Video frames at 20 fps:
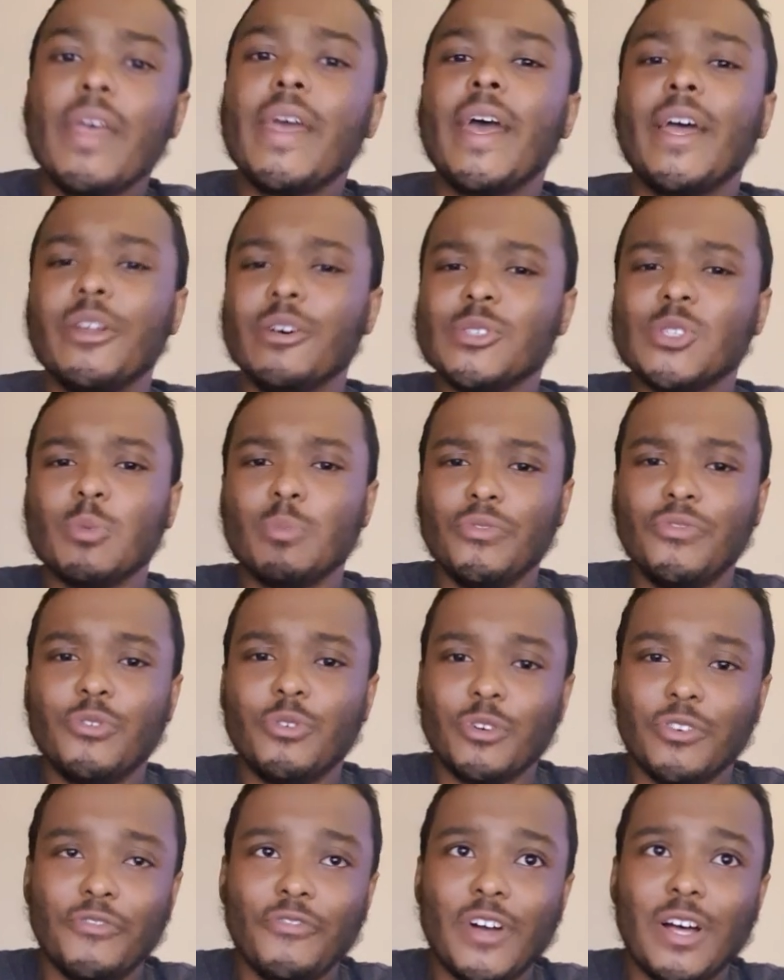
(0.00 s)
And also,
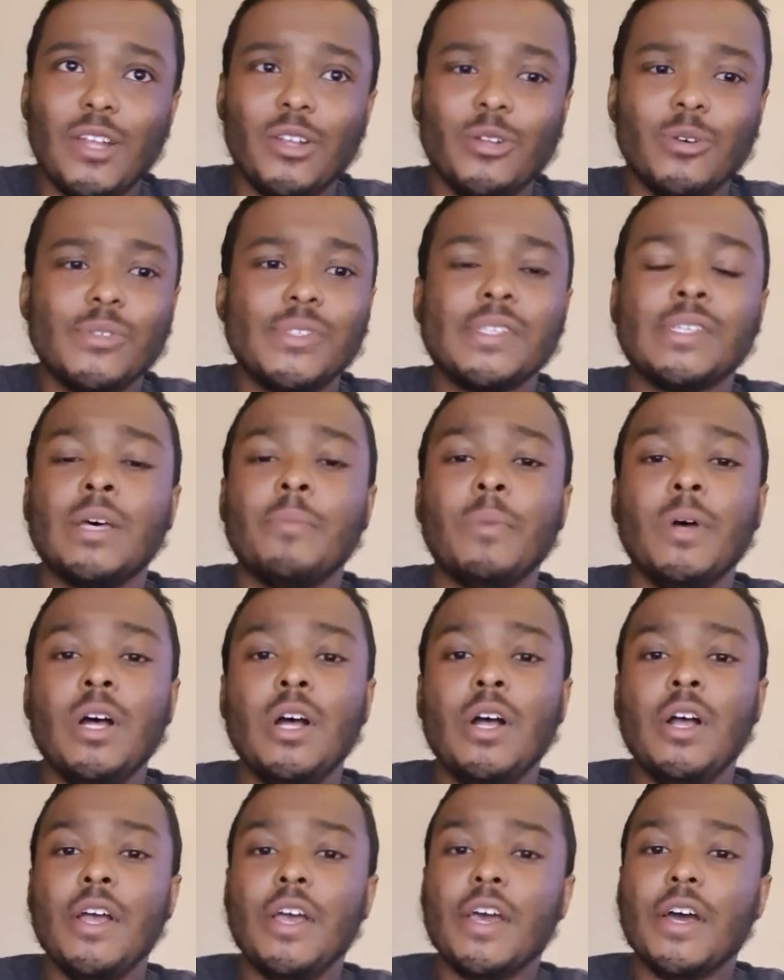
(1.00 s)
before the file loads up,
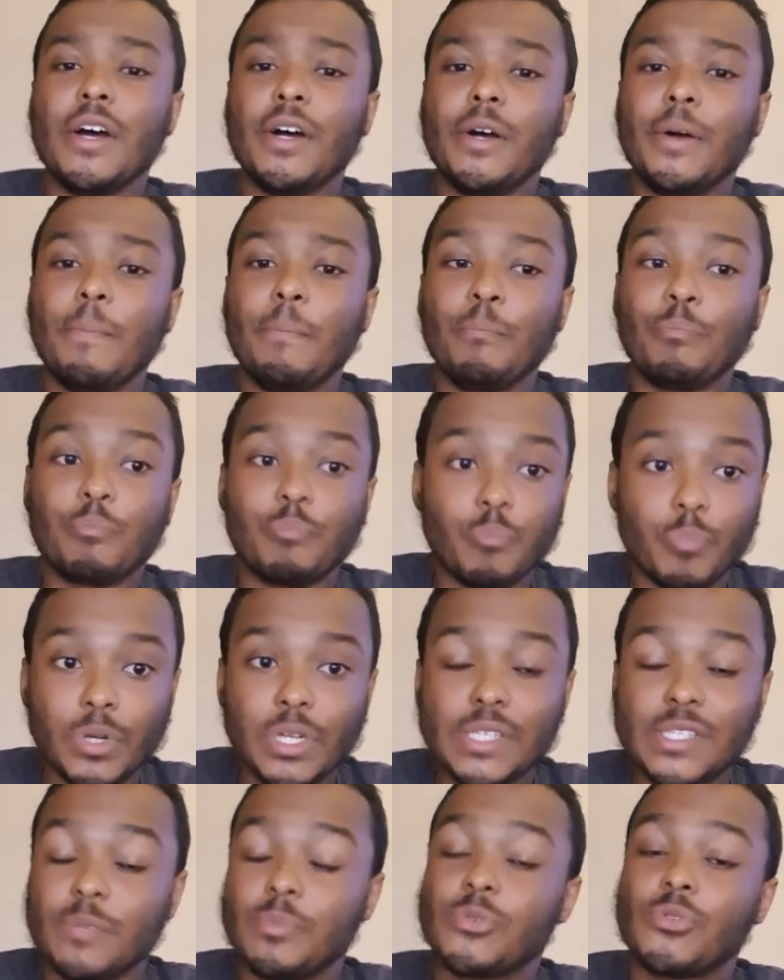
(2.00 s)

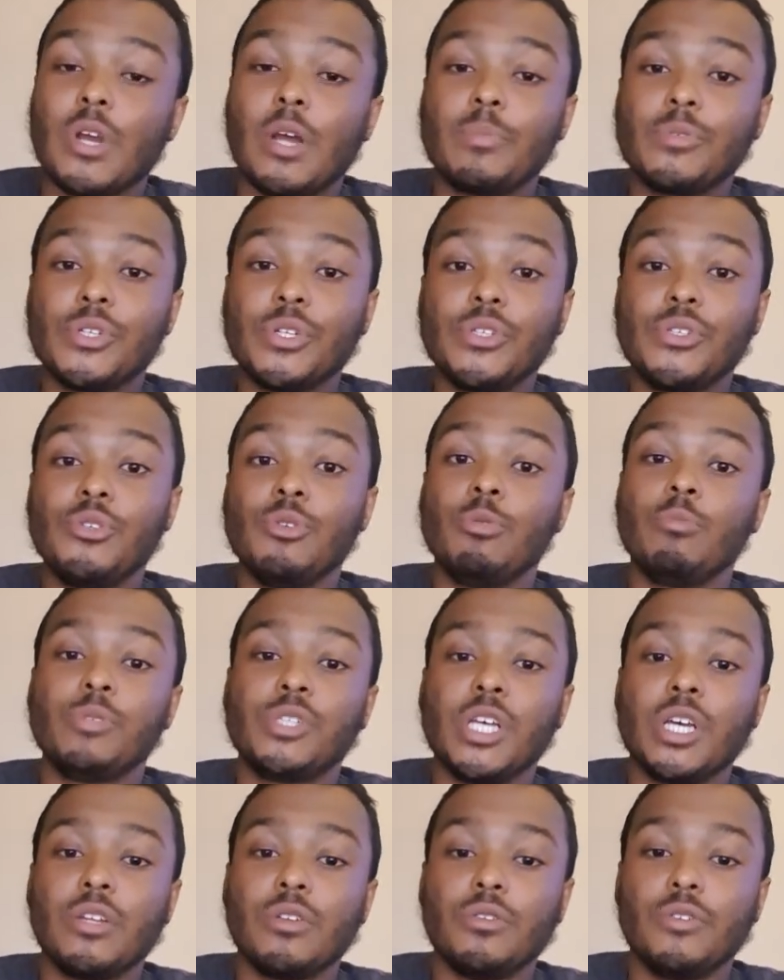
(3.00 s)
please subscribe to this YouTube
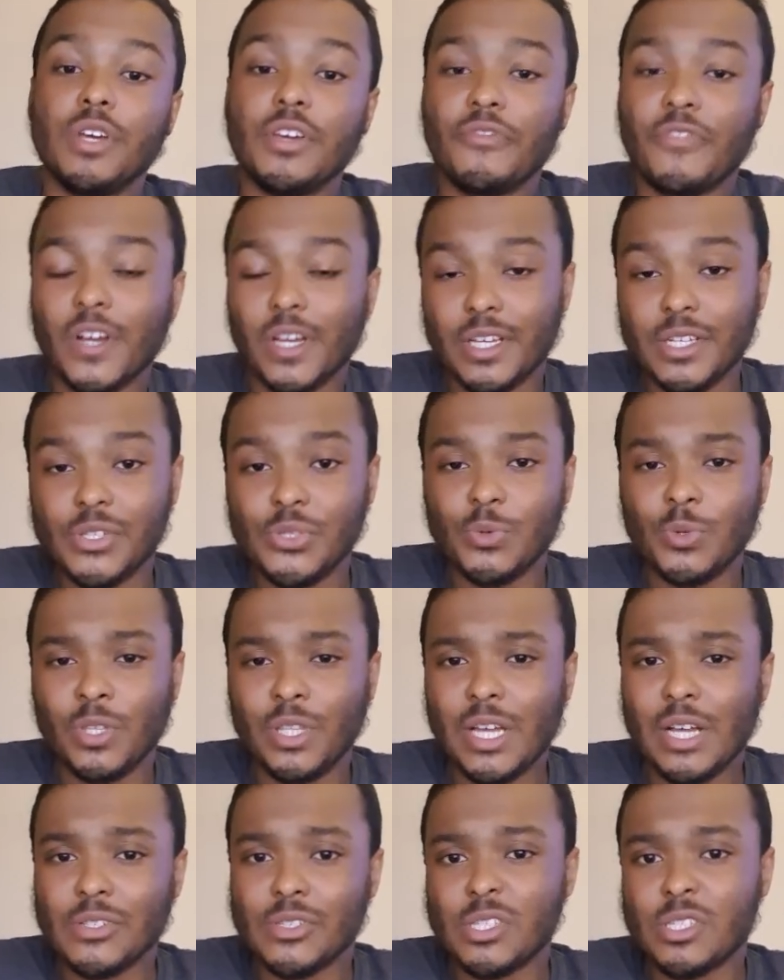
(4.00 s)
channel. If I get to
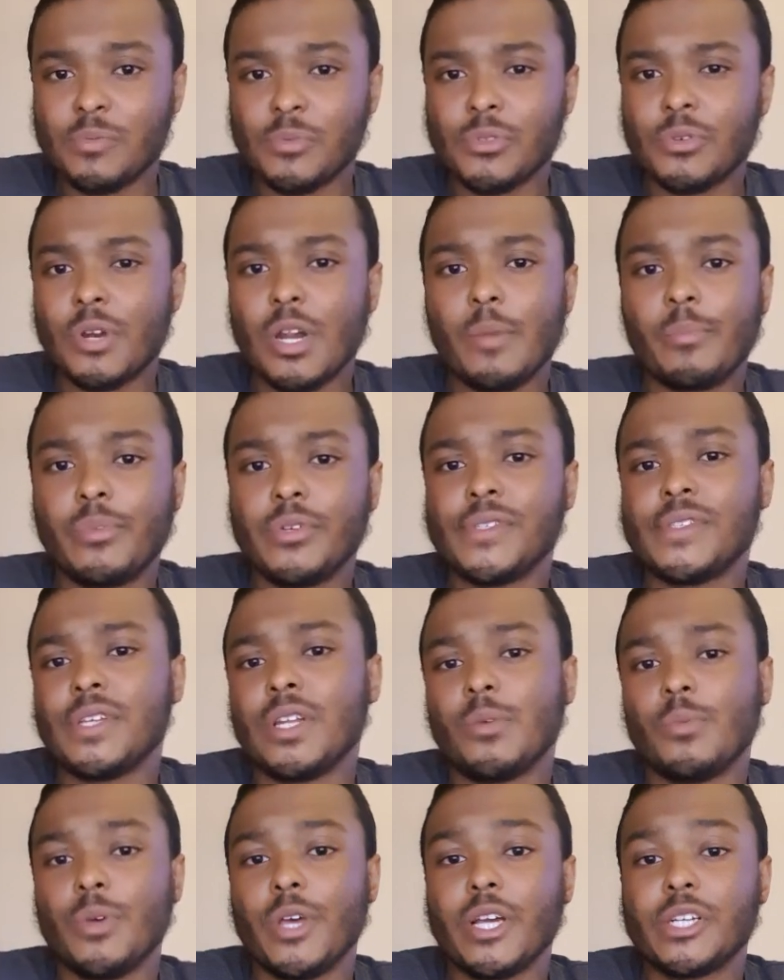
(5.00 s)
1,000 subscribers, then
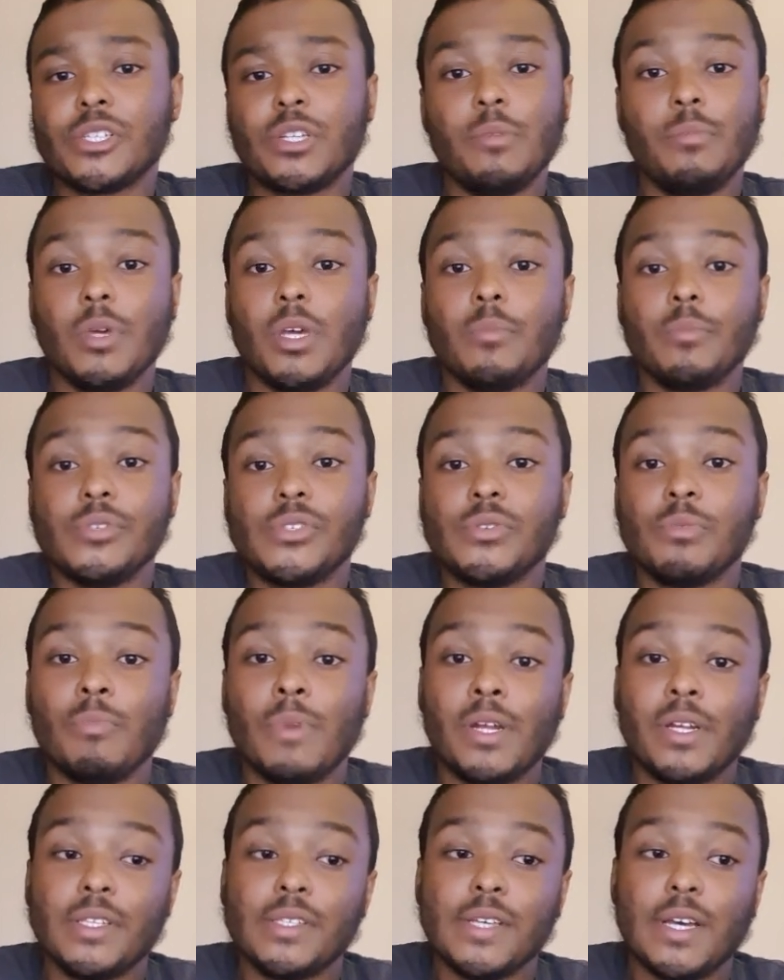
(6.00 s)
I will actually be able to
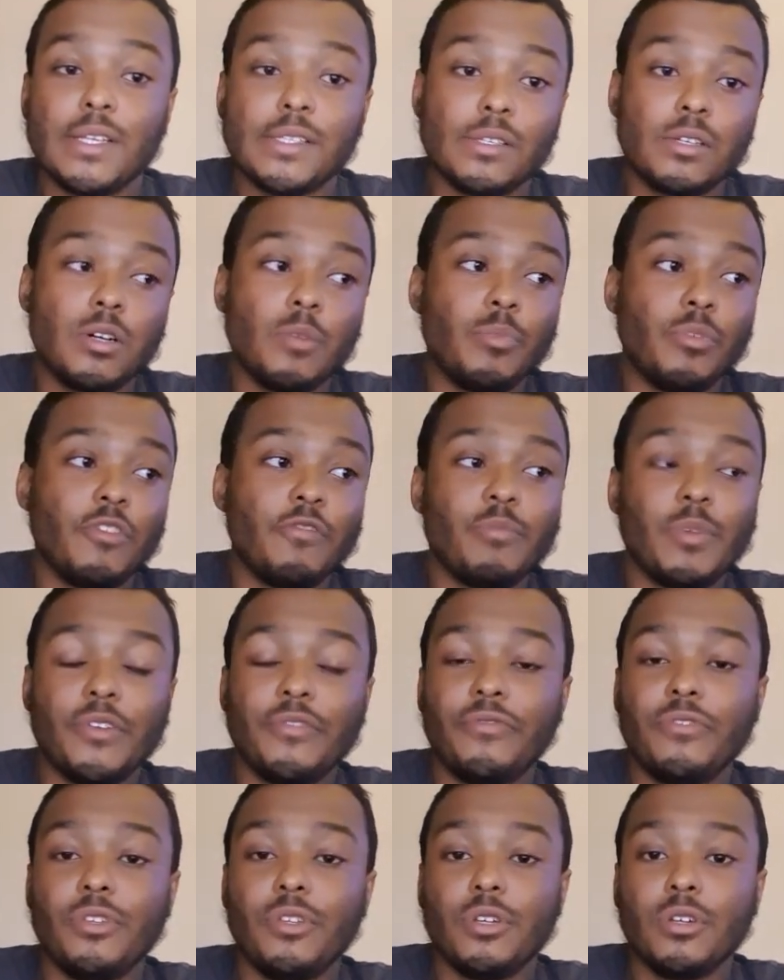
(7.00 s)
monetize a couple of my
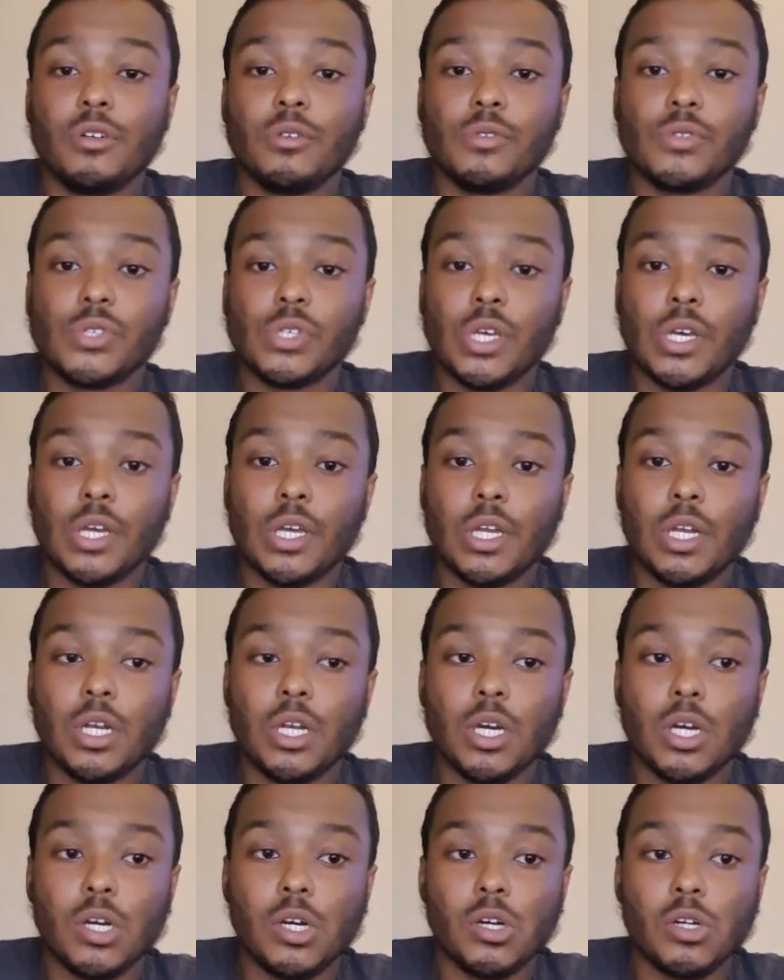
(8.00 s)
videos, and
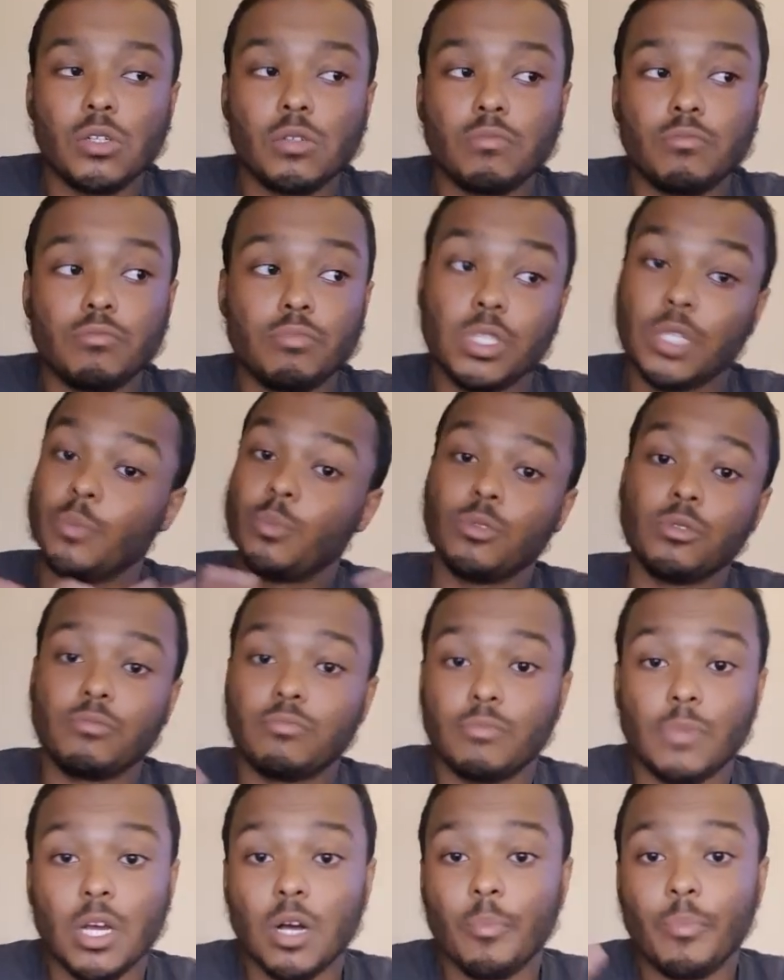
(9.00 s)
that would
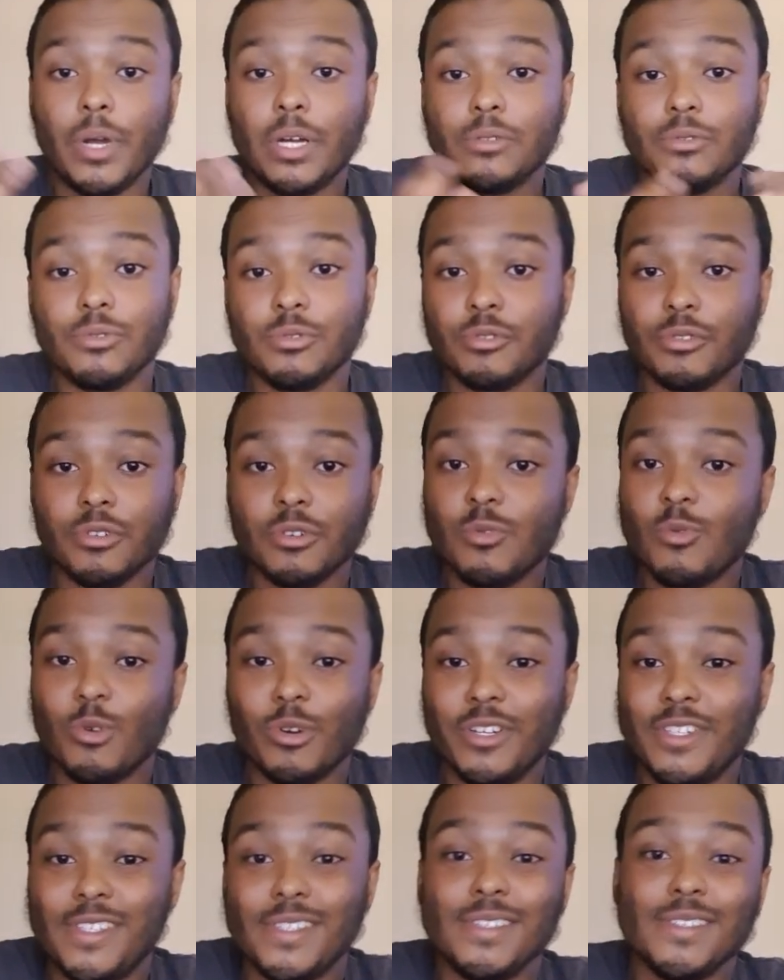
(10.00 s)
help out during the
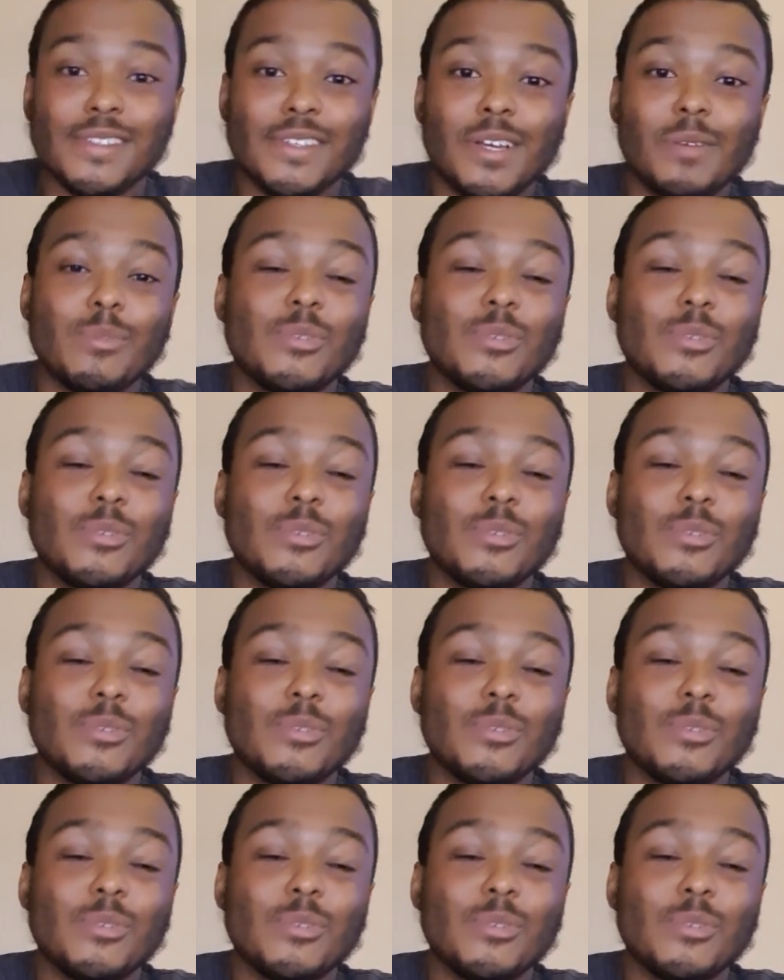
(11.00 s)
quarantine time.